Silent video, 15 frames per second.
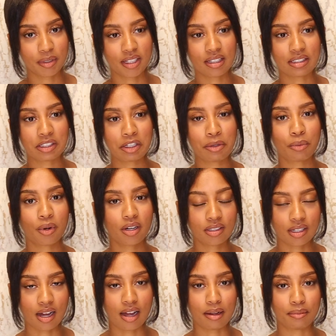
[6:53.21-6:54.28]
because there were
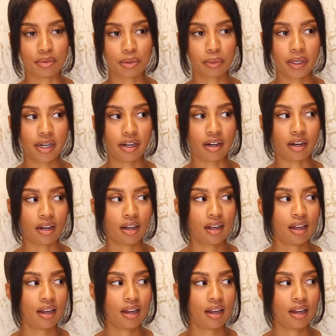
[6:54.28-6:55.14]
times where